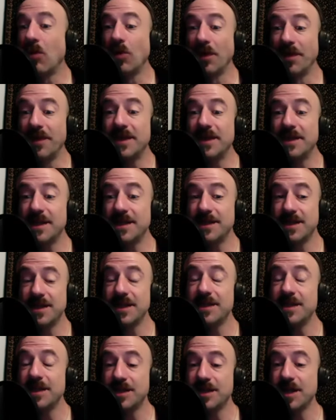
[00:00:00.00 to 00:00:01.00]
Well, this is
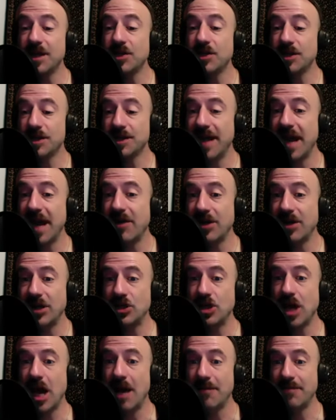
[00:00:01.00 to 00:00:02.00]
this is such a scary
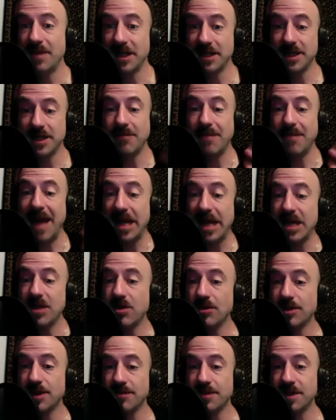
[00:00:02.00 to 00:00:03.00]
shot because like Maddie
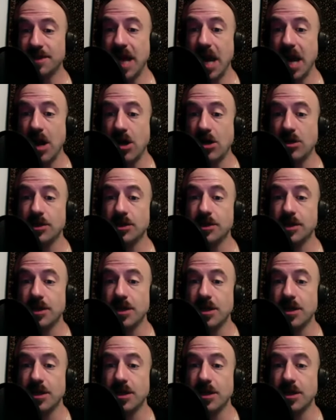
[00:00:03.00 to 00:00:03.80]
goes upstairs.